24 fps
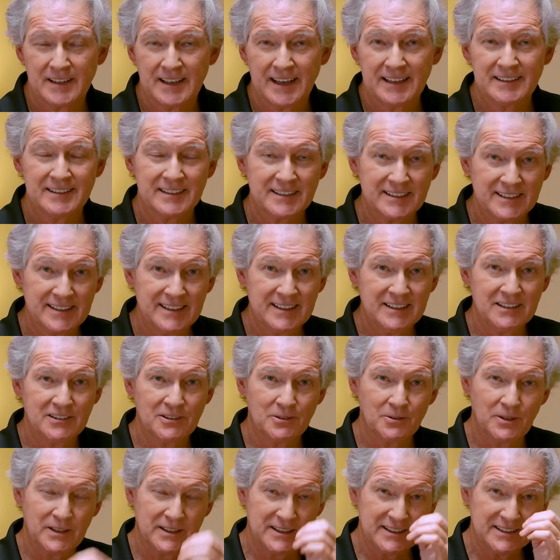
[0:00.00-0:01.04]
And the key
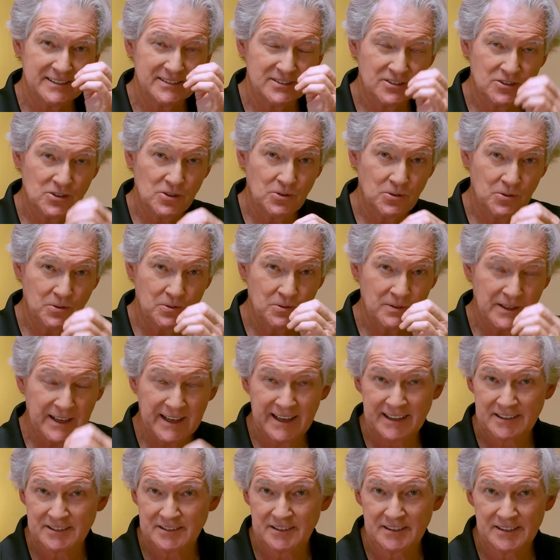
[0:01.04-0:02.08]
to it is you
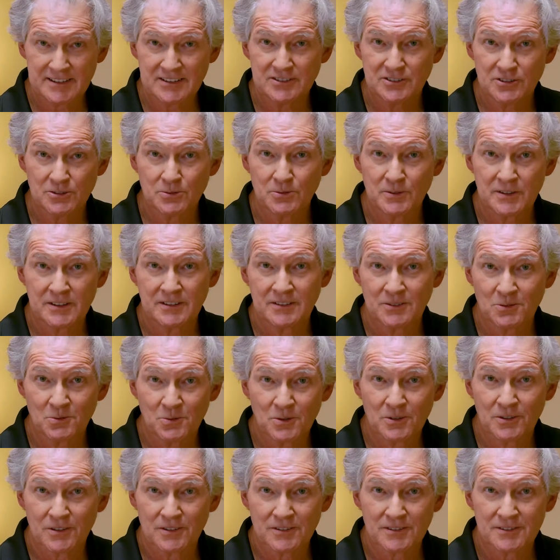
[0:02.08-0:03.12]
actually doing the
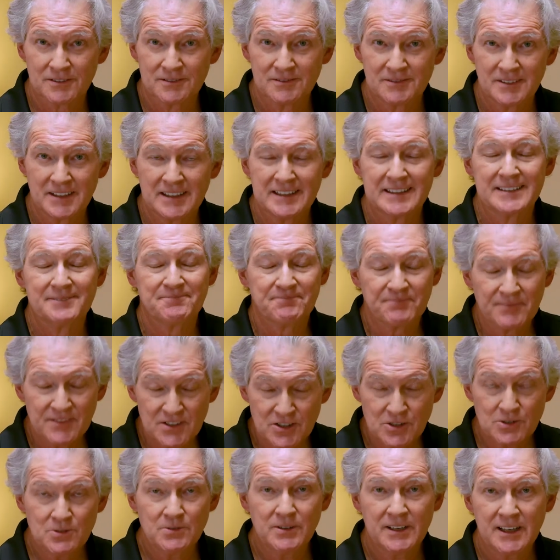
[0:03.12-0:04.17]
work.
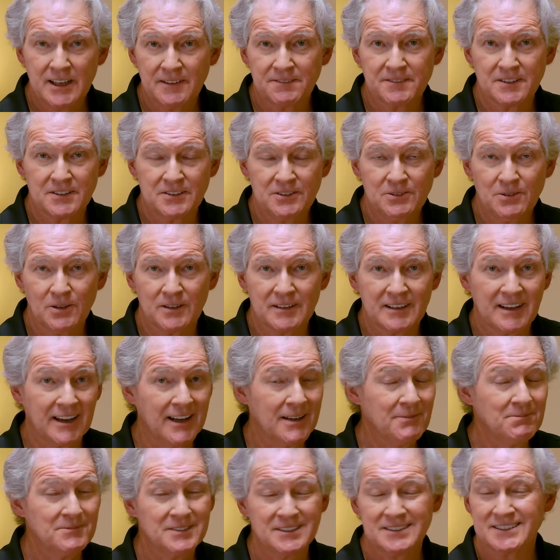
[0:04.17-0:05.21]
You have to do it.
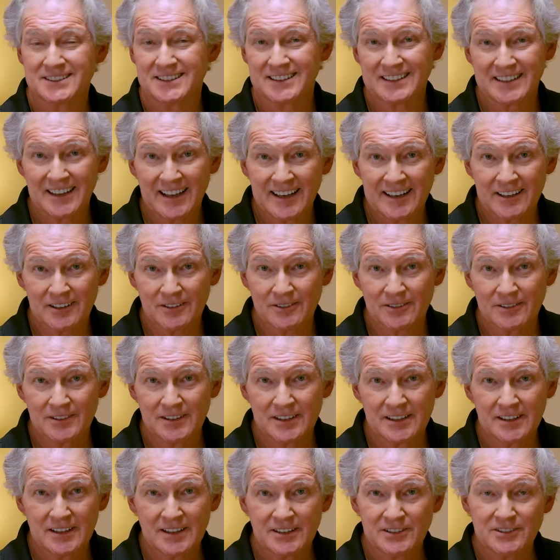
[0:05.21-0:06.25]
I'm just a guider.
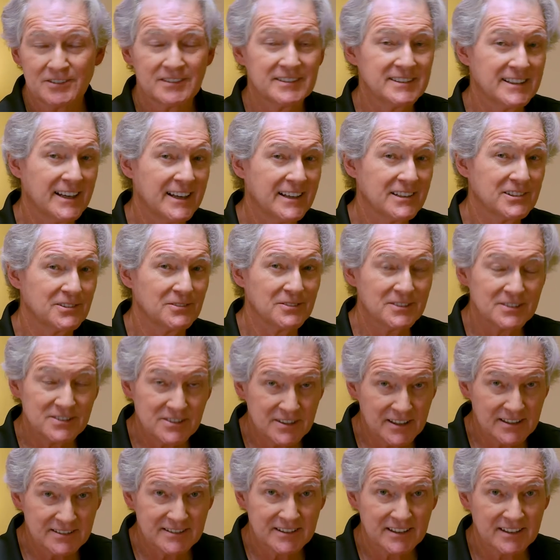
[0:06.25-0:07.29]
Your doctor is
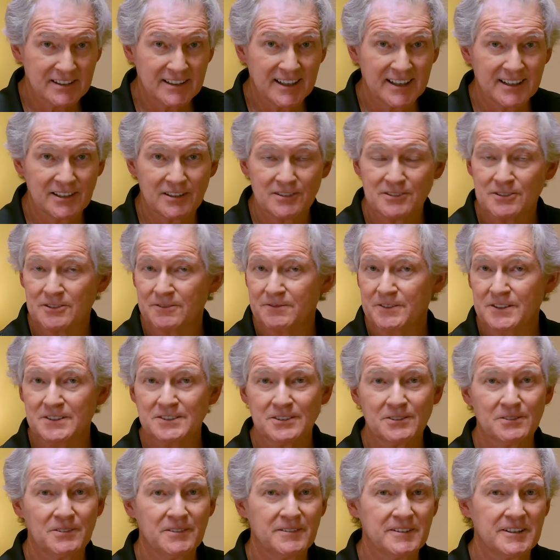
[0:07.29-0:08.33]
just a guide, your
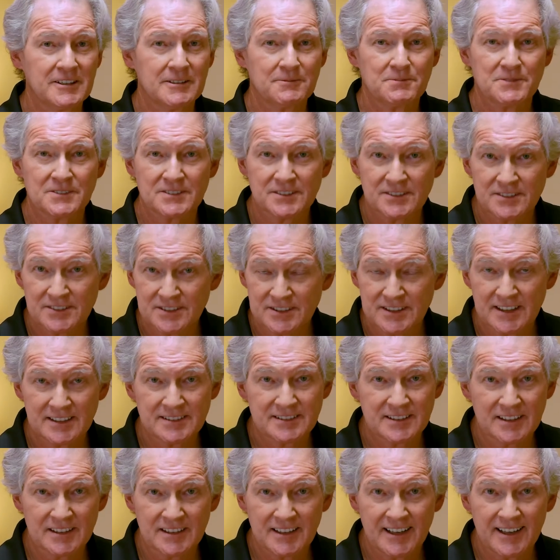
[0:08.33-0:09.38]
physical therapist is
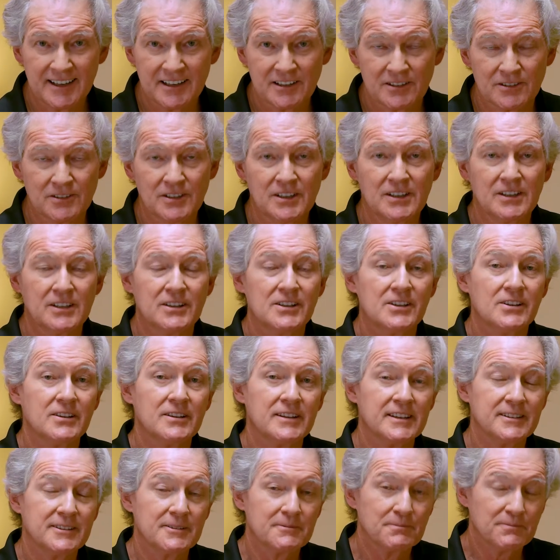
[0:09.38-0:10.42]
just a guide.
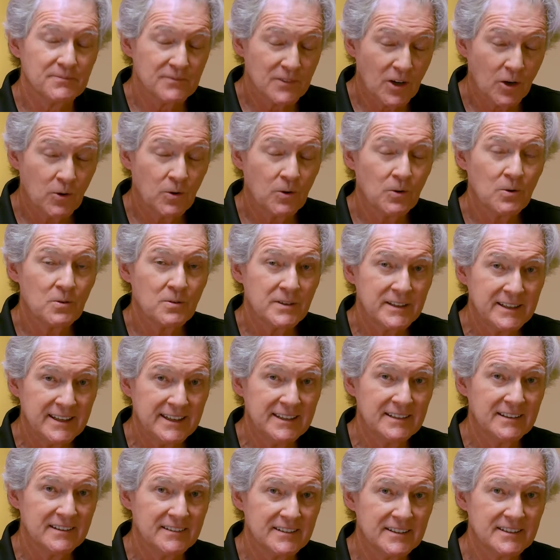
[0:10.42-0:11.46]
the whole
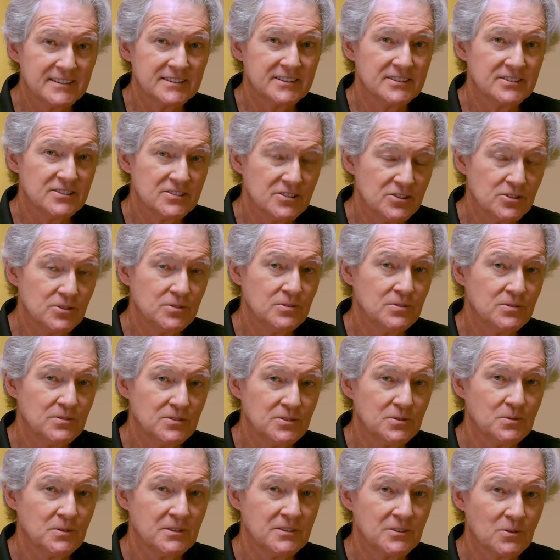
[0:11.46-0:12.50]
key to this is you
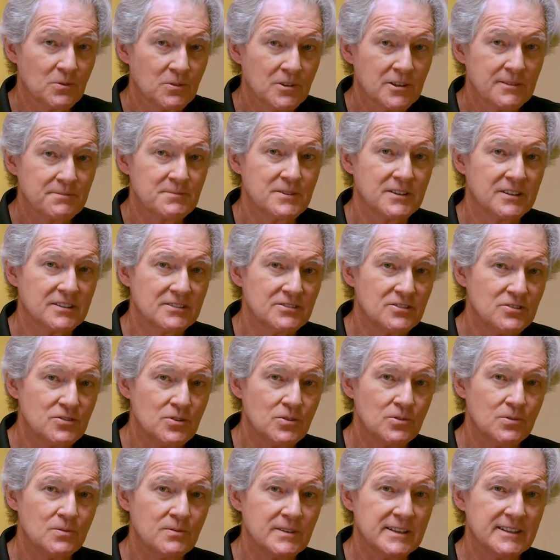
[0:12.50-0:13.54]
doing the work because
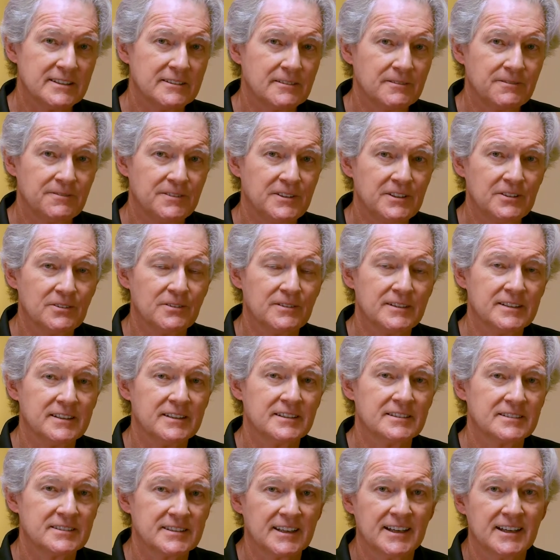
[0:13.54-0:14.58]
you get to feel the
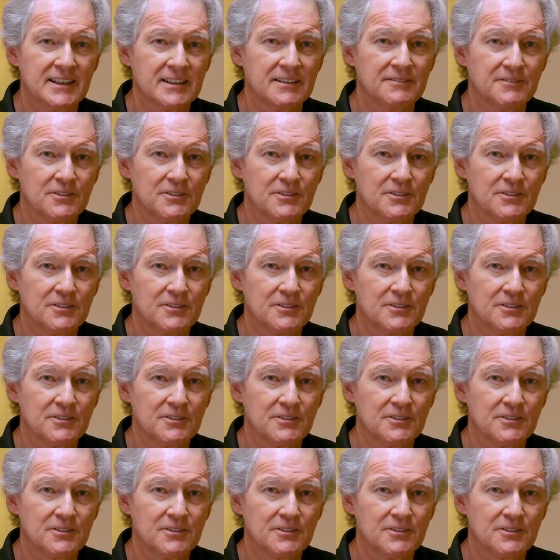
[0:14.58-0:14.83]
inside